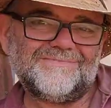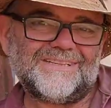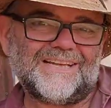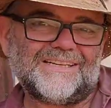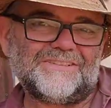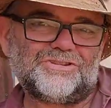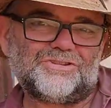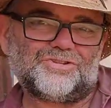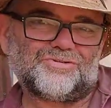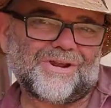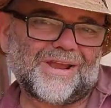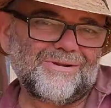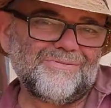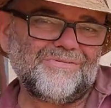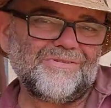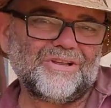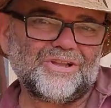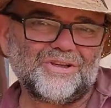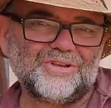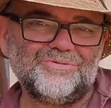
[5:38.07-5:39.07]
As
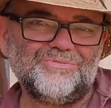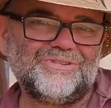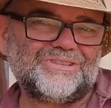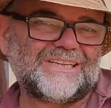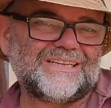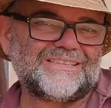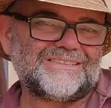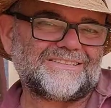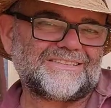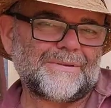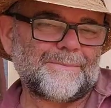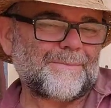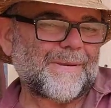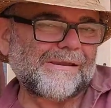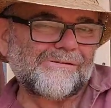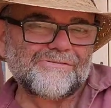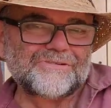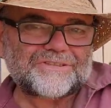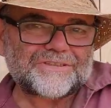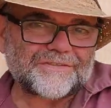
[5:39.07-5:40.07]
drought looms, it is
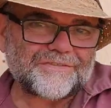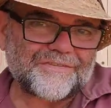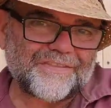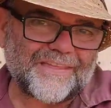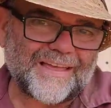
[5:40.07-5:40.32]
imperative